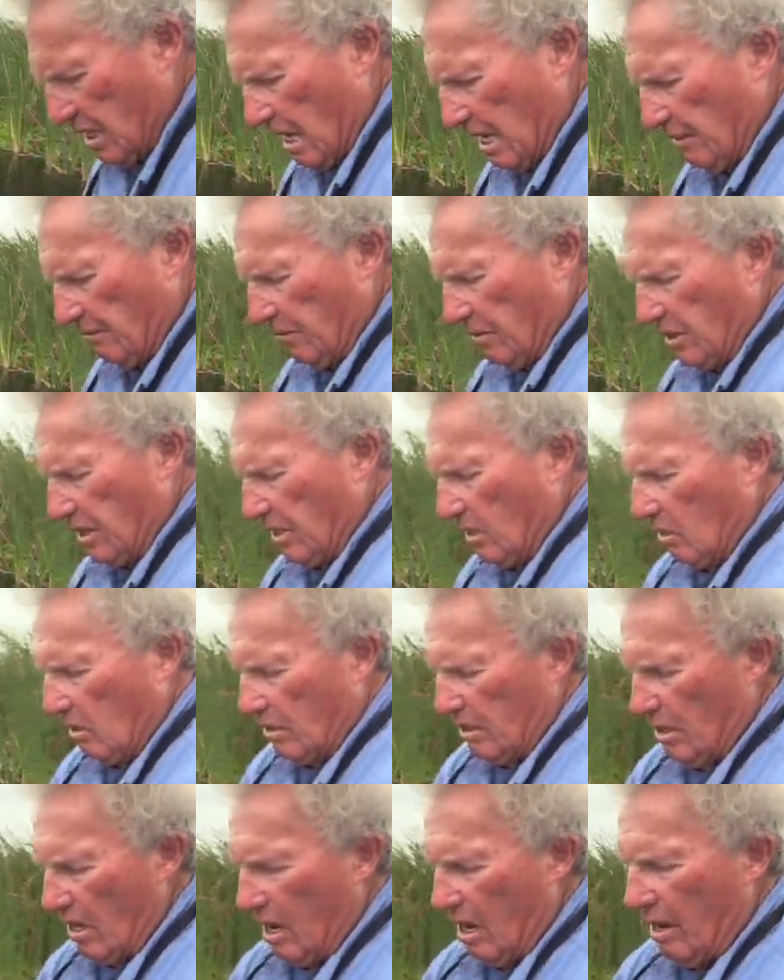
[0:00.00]
kind of a deal
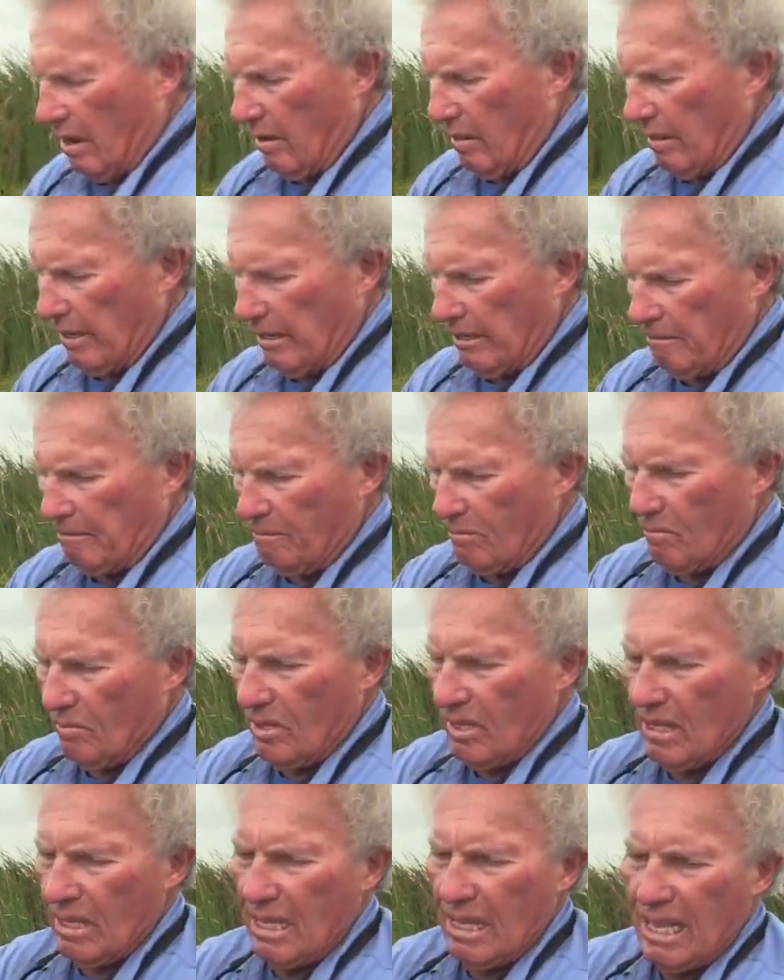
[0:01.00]
entirely.
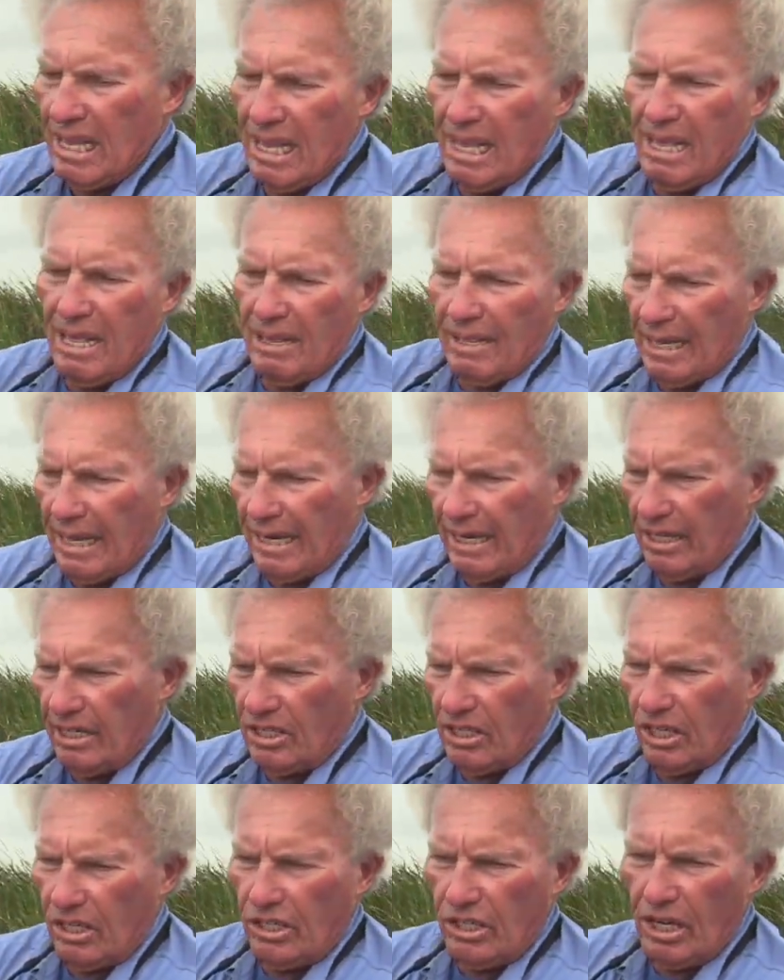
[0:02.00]
That
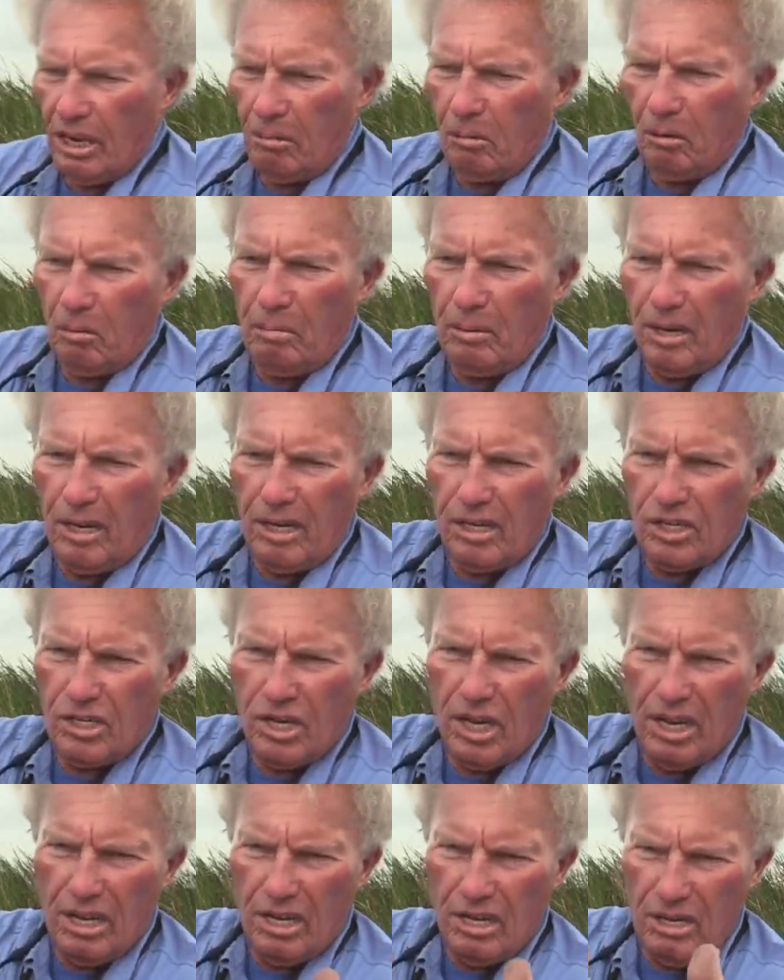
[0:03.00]
is a double buzz
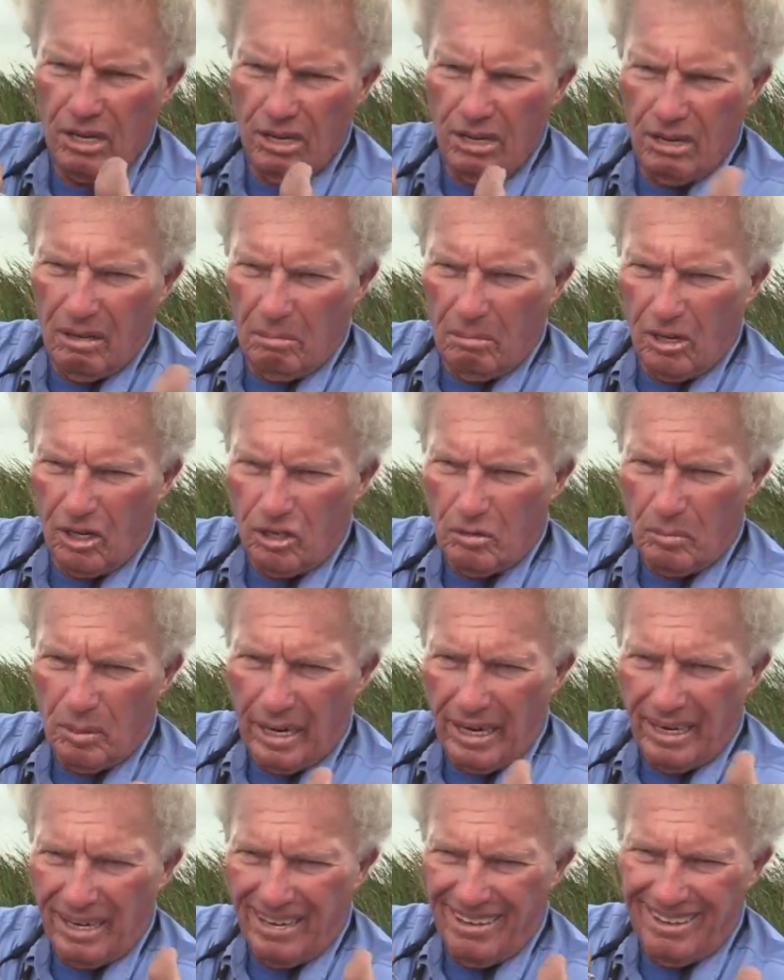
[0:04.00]

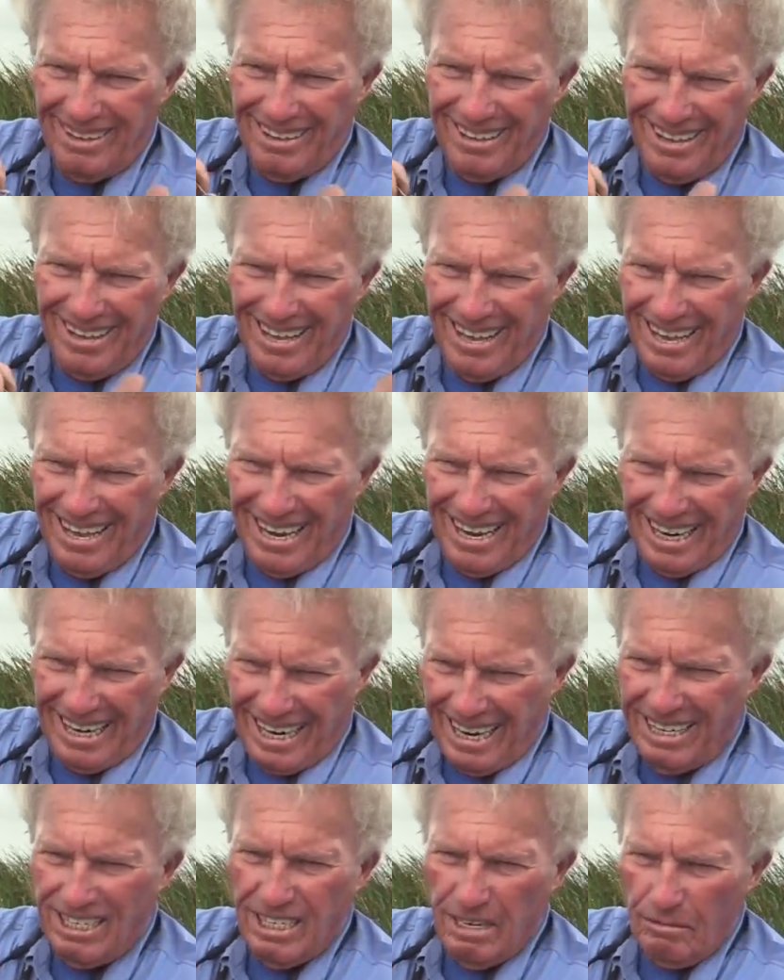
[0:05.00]
bait. And
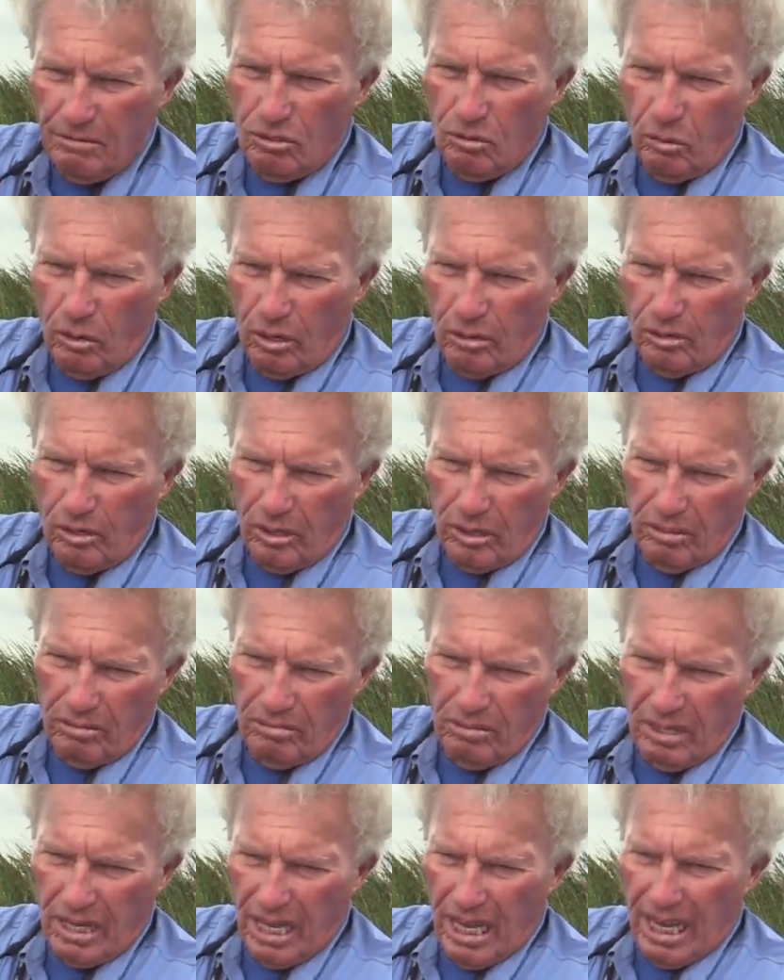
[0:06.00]
that seems to work good.
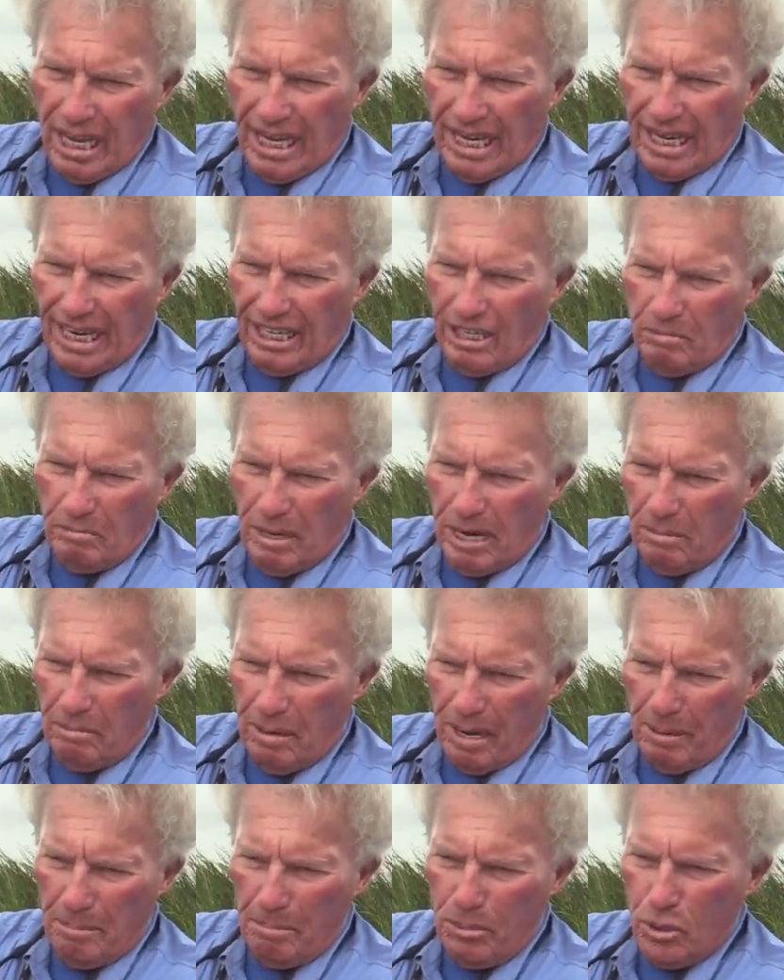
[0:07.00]
And that's made
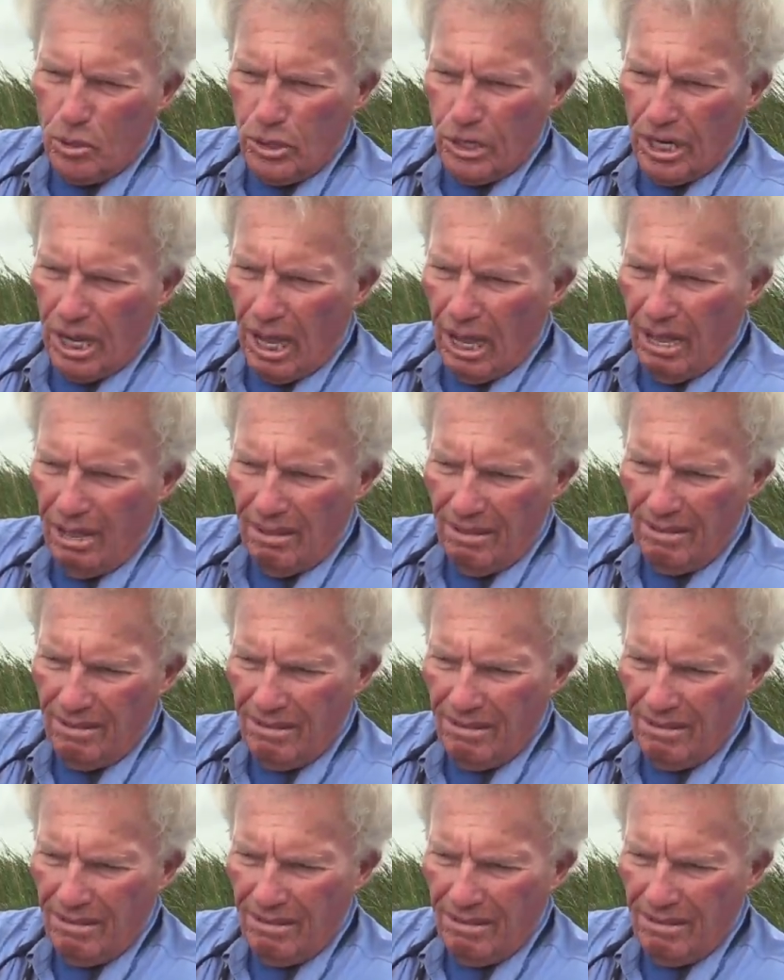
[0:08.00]
by Booyah.